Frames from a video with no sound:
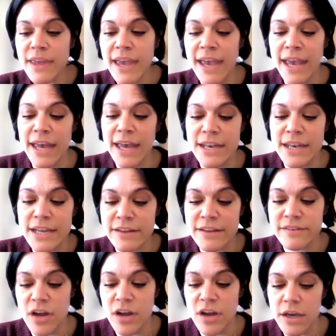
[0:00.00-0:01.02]
And
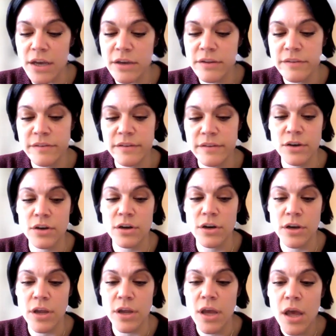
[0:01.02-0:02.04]
it's not
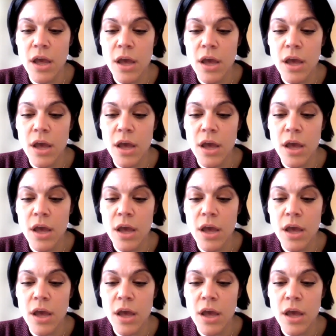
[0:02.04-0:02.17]
considered